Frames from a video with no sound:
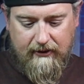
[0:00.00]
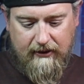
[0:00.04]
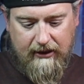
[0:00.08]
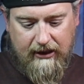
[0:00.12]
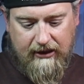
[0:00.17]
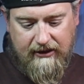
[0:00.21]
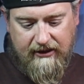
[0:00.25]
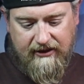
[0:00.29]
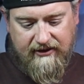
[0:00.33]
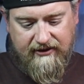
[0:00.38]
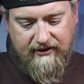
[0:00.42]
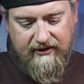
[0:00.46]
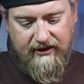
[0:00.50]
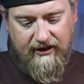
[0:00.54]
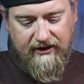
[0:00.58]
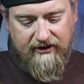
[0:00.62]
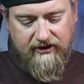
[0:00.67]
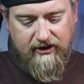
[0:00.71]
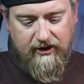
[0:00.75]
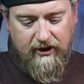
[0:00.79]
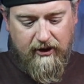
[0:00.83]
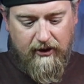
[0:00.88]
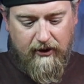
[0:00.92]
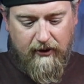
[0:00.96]
And this
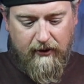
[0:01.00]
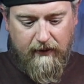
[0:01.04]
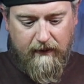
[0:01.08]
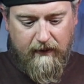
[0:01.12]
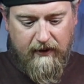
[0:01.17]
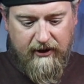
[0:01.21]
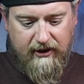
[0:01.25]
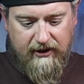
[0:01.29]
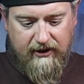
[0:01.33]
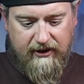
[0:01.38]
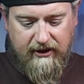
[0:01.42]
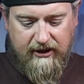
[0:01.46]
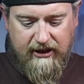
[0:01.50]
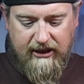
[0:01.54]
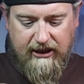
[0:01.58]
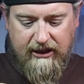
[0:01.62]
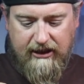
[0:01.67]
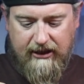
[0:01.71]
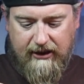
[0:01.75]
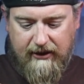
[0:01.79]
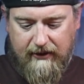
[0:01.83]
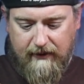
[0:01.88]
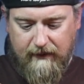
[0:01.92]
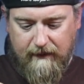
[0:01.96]
does go with
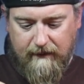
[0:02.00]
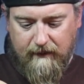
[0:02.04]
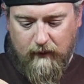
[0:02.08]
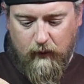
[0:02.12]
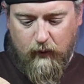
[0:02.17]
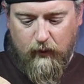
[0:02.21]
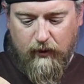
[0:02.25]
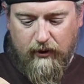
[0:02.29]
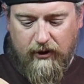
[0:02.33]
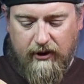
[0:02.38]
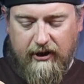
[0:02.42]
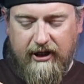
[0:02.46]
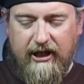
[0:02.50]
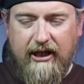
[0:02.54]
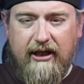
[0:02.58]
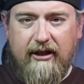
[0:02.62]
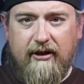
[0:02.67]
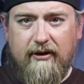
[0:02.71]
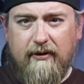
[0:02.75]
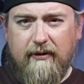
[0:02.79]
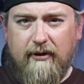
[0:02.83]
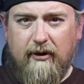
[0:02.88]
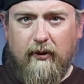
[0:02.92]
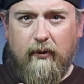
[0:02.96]
the
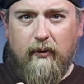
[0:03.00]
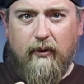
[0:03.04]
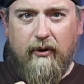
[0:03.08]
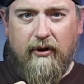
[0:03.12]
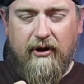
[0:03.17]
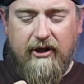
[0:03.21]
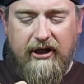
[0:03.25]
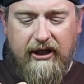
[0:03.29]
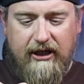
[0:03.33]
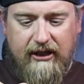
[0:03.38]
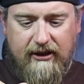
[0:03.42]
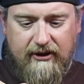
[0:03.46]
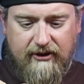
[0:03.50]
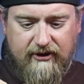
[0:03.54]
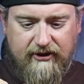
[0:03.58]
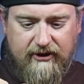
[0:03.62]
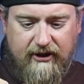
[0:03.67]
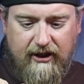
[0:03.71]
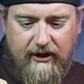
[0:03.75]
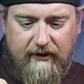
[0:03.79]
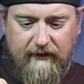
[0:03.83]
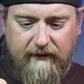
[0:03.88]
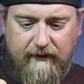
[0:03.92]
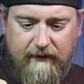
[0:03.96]
wording, the warning
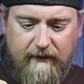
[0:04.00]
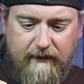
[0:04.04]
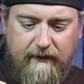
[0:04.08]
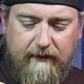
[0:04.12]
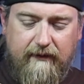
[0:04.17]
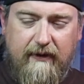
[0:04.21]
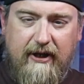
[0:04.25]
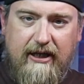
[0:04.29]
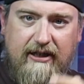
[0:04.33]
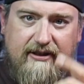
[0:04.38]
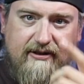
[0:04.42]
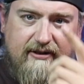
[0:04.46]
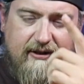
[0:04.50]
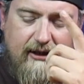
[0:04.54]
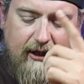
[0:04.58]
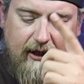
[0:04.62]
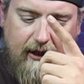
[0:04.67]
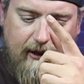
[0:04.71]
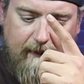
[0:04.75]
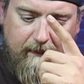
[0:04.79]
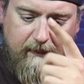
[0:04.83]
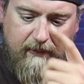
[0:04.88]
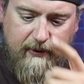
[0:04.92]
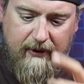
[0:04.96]
stuff face
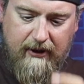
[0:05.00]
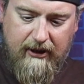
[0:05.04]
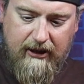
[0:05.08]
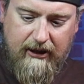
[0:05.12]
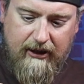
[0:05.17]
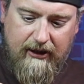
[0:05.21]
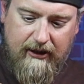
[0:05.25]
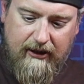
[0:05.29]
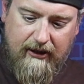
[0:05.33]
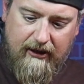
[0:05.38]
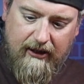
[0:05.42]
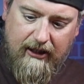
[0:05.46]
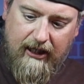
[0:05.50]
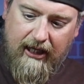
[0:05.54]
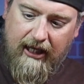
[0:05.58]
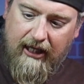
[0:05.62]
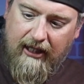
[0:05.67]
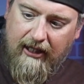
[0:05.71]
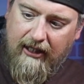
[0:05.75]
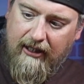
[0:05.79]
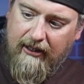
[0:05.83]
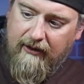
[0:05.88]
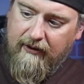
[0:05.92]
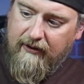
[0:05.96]
up,
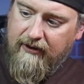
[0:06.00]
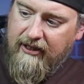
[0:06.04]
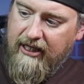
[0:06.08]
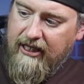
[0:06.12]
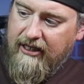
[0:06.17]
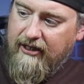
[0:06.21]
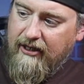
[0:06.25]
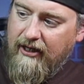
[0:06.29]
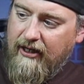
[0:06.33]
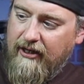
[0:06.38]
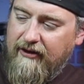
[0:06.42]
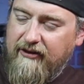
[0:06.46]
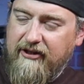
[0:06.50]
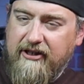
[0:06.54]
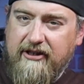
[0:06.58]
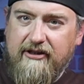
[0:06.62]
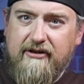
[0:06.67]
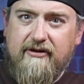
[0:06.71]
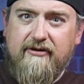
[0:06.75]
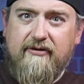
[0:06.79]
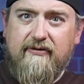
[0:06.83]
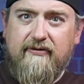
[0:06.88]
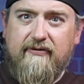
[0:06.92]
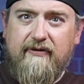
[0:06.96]
and they call
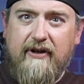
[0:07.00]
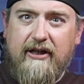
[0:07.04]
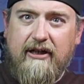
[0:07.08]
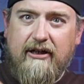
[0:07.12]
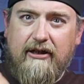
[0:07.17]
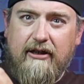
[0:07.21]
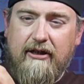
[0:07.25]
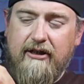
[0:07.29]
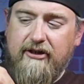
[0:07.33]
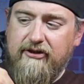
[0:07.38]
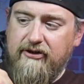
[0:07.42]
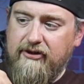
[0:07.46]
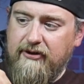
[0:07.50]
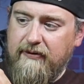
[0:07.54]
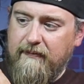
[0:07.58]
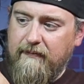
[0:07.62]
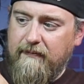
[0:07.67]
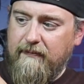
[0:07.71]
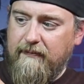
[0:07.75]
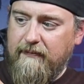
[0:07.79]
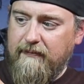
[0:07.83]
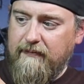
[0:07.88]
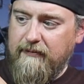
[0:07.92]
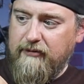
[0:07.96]
these fingers.
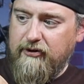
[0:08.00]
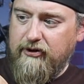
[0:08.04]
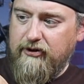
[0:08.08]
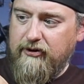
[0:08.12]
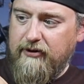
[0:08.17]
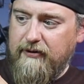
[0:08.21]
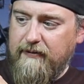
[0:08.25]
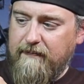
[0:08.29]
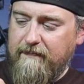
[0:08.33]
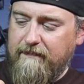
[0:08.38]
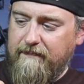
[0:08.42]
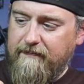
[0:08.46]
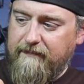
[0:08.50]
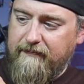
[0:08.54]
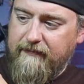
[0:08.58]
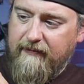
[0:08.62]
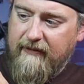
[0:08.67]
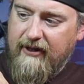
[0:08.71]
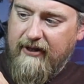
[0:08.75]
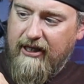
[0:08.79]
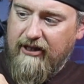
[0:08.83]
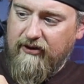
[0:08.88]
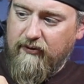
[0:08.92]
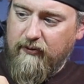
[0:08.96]

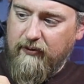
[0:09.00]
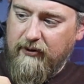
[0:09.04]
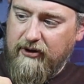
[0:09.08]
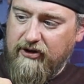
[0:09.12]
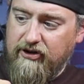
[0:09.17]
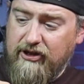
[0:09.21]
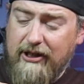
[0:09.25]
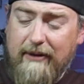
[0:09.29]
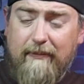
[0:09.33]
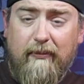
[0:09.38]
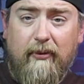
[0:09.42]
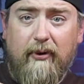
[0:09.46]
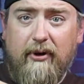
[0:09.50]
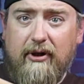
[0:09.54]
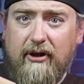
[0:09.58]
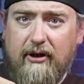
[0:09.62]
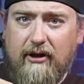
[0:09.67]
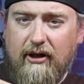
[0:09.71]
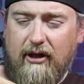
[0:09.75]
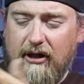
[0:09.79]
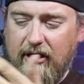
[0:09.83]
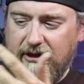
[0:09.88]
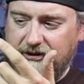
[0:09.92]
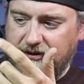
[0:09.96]
That's what Jetboil
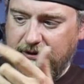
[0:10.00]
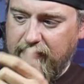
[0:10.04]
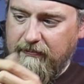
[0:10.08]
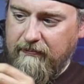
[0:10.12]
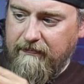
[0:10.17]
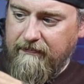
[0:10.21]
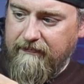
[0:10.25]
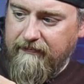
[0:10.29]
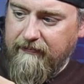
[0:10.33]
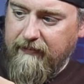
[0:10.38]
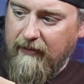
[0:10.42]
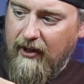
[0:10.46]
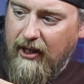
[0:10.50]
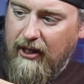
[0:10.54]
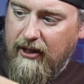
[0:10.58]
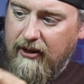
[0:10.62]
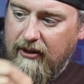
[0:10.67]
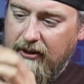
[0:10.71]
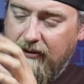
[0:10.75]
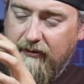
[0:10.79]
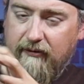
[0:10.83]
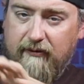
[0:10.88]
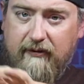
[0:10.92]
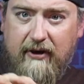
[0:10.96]
calls them,
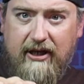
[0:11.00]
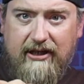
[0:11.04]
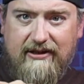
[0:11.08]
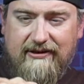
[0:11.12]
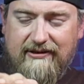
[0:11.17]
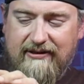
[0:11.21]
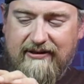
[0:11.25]
face